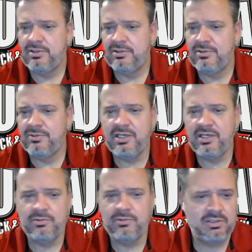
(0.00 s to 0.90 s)
Okay,
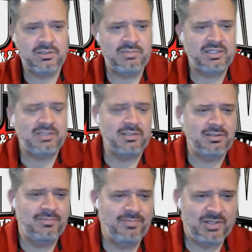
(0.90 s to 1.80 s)
we're talking about
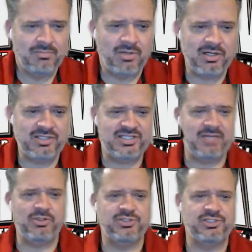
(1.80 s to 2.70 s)
the Marty
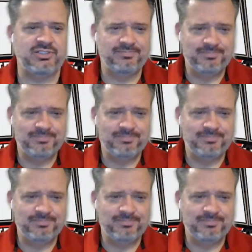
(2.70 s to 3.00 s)
Samuelson